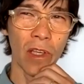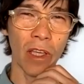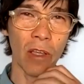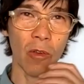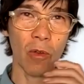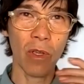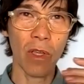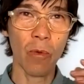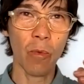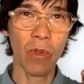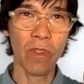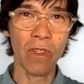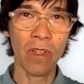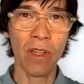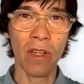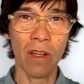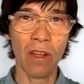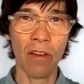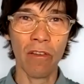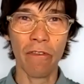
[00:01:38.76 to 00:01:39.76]
It
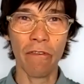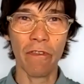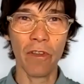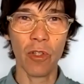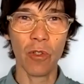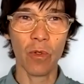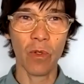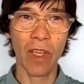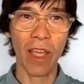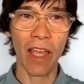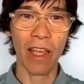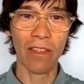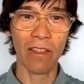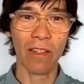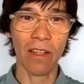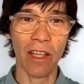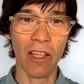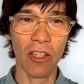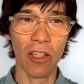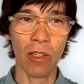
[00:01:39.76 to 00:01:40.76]
wasn't an official
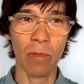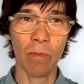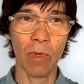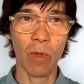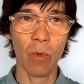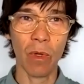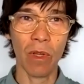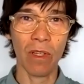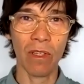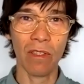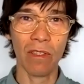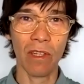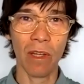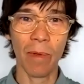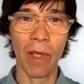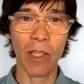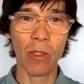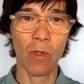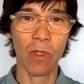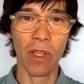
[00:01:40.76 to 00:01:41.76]
cancellation, but when
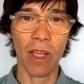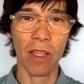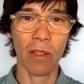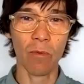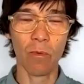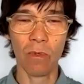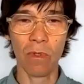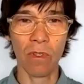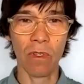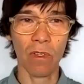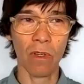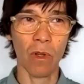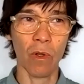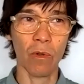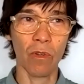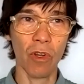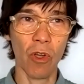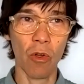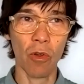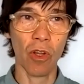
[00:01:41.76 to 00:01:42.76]
Cinemax was like, you
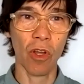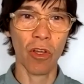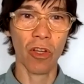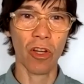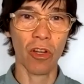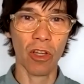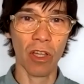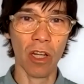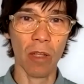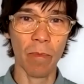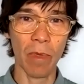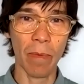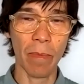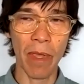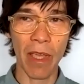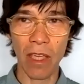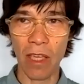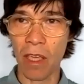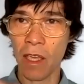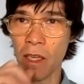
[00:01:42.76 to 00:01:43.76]
know, no longer going to be
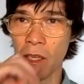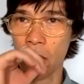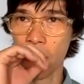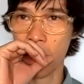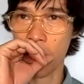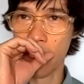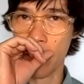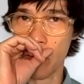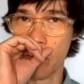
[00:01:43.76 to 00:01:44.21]
making